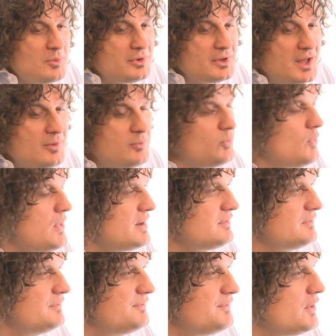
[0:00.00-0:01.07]
well,
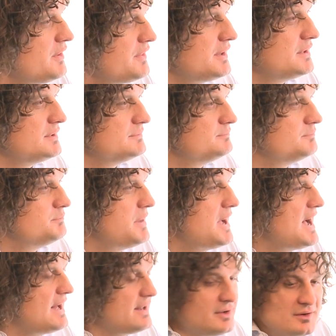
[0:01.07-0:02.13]
one further
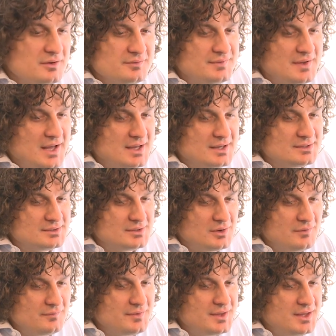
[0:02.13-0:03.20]
part of
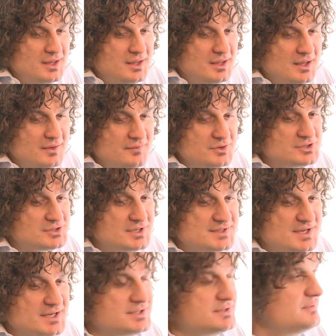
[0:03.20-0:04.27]
the
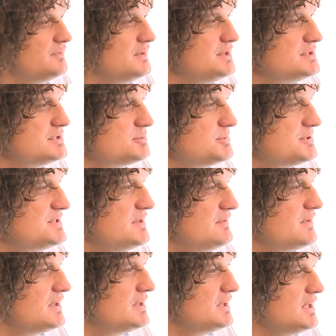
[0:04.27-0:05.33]
virtualization feature
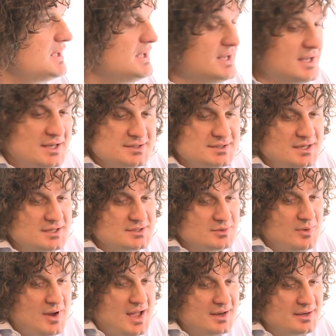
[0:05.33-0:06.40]
specifically is
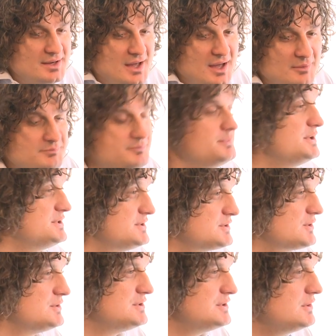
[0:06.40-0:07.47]
around business
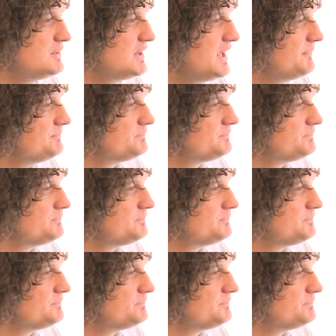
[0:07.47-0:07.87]
continuity.